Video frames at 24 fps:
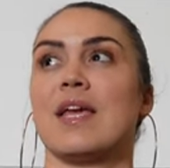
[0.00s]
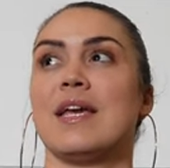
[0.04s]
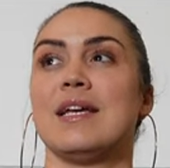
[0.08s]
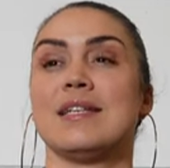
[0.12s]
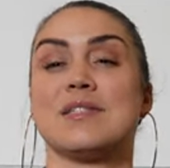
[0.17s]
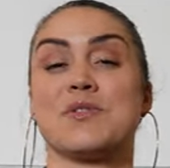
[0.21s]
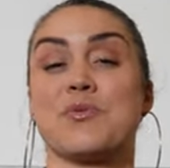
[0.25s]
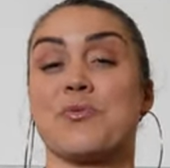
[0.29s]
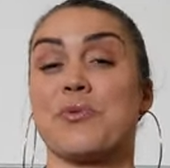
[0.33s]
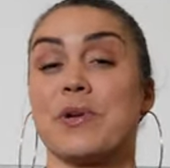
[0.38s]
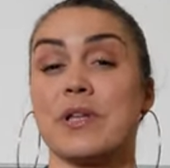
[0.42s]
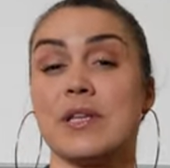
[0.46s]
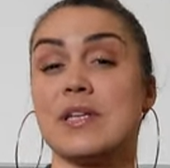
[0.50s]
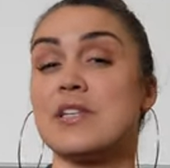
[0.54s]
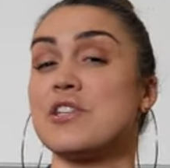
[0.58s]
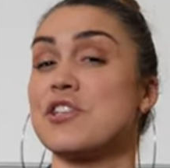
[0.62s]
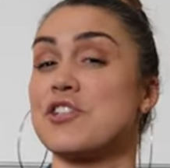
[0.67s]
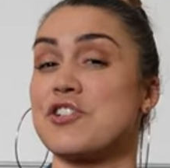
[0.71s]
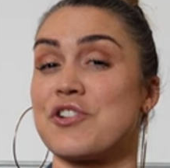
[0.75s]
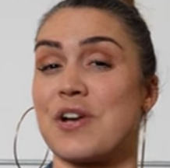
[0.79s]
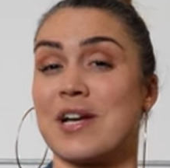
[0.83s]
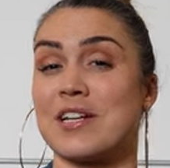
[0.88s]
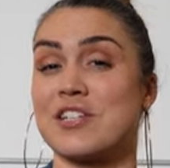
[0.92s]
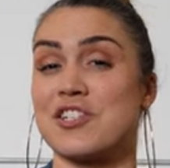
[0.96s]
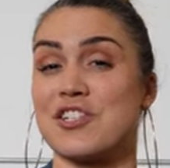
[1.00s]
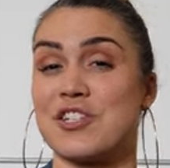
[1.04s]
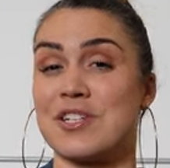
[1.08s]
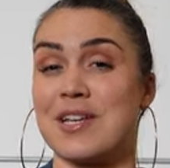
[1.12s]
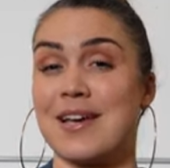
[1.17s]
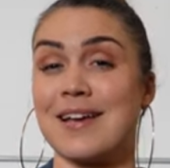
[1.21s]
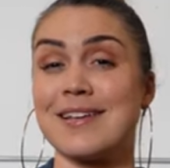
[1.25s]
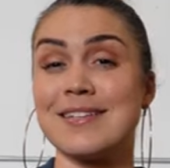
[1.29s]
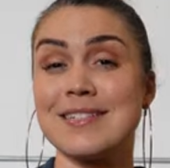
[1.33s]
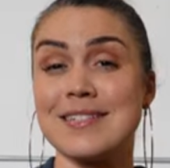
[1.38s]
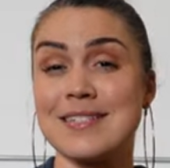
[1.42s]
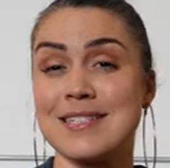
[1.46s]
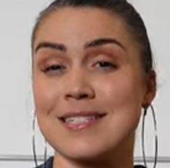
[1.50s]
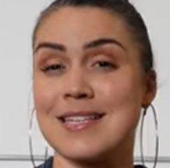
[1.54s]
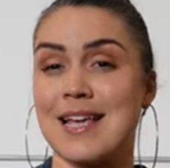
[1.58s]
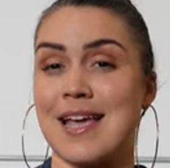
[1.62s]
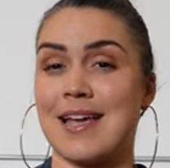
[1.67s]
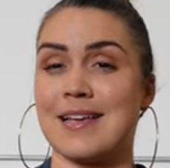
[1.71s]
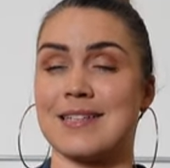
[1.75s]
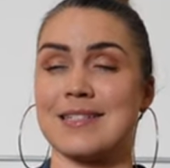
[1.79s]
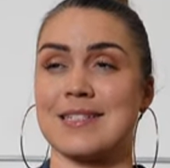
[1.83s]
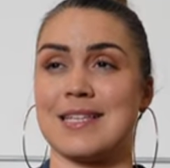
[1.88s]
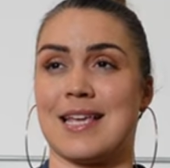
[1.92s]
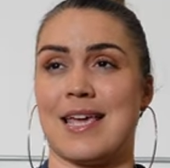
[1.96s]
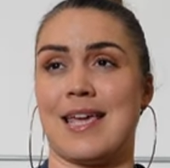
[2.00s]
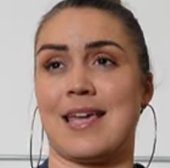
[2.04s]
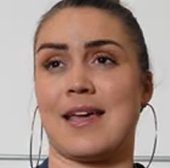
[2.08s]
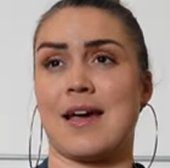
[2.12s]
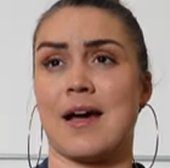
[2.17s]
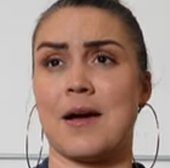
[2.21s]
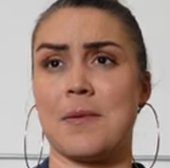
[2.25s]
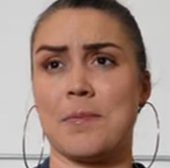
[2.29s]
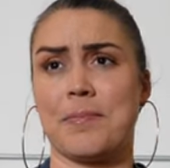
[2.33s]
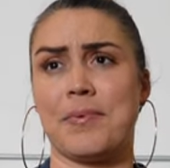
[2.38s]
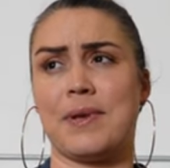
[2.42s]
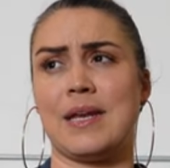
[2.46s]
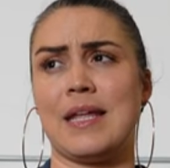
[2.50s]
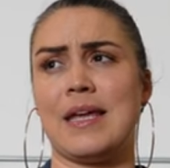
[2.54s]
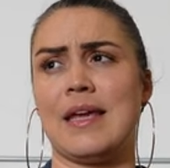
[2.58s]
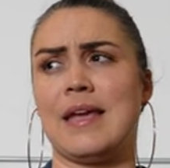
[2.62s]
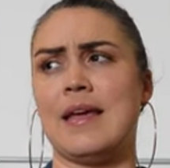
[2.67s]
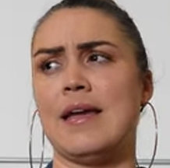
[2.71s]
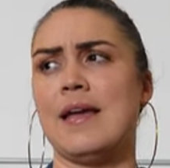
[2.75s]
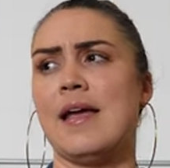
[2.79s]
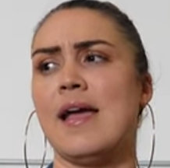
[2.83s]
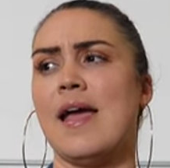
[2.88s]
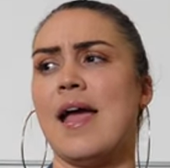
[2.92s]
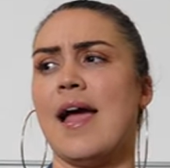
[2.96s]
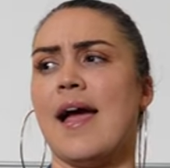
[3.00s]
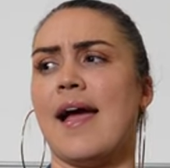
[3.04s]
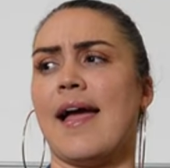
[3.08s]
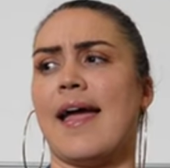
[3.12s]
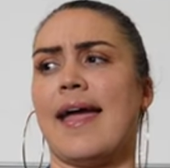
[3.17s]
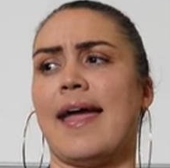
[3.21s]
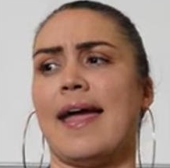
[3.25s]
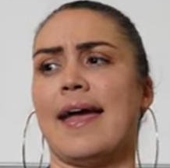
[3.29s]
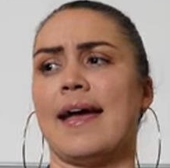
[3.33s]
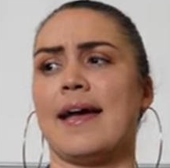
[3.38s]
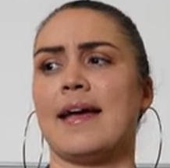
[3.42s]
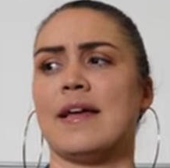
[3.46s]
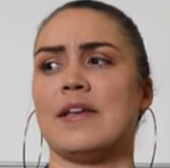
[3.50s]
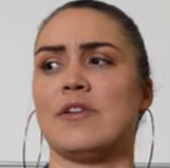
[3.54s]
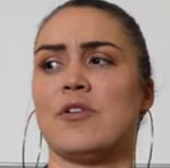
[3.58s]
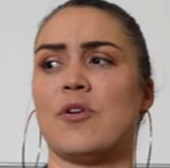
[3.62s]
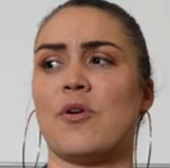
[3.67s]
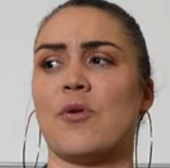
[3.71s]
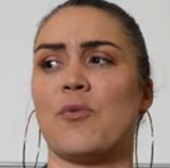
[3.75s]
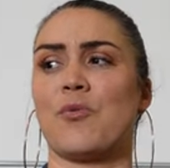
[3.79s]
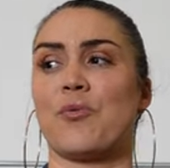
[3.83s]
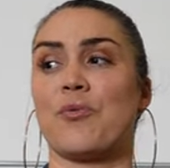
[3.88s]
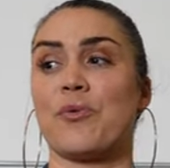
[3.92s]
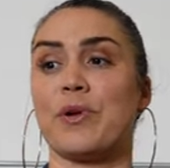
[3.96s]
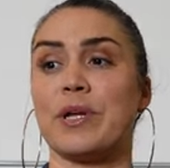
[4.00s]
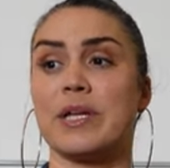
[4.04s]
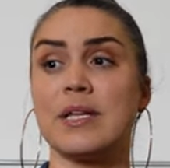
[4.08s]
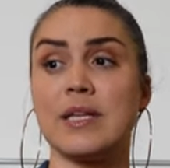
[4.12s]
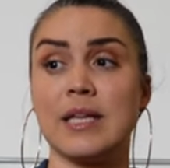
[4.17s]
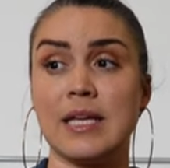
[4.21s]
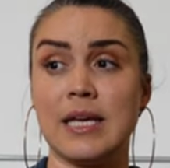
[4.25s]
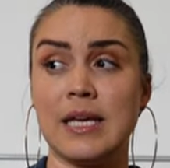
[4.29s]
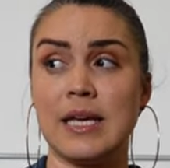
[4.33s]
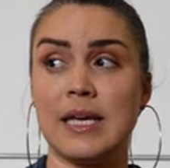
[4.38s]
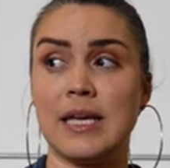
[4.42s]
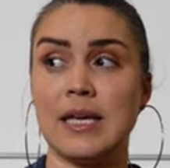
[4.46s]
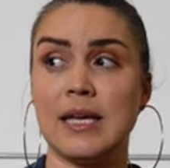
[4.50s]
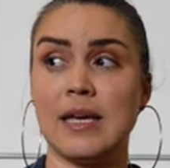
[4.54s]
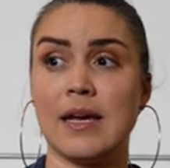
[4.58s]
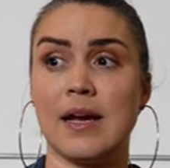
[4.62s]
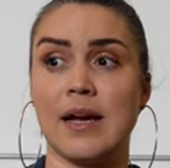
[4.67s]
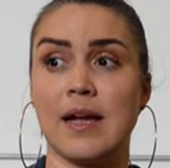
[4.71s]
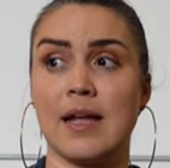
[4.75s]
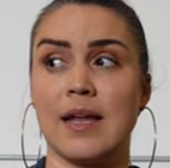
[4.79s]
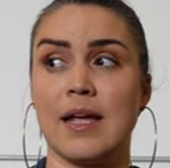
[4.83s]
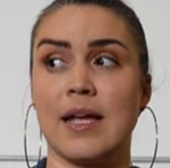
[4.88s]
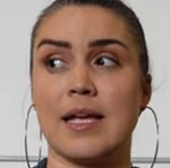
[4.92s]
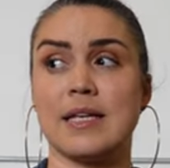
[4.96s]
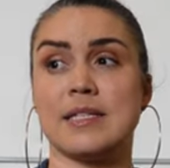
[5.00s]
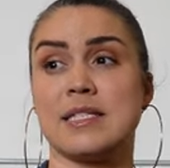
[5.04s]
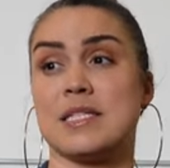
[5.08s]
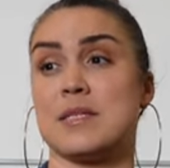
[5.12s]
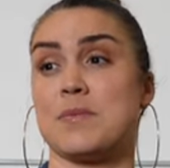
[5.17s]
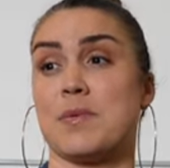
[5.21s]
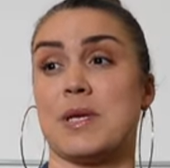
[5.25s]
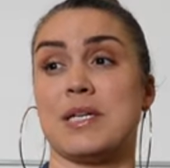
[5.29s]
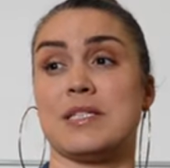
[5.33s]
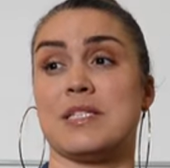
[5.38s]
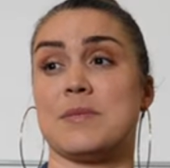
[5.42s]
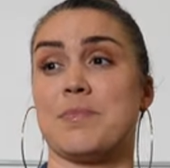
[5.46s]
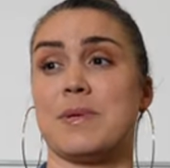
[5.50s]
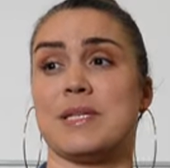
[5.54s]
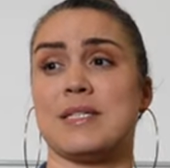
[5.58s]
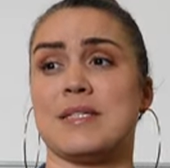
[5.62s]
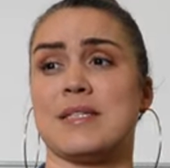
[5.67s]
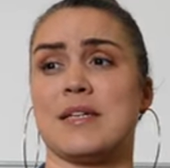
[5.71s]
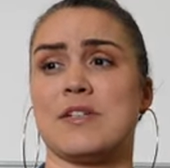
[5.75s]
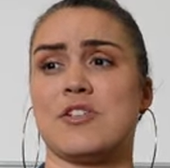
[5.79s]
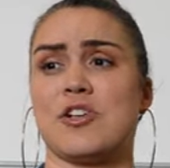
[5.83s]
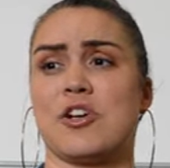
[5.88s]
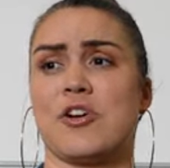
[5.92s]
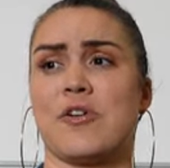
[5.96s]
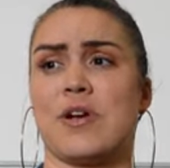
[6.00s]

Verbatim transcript: it's really stretched us as a company and really it's it's been such a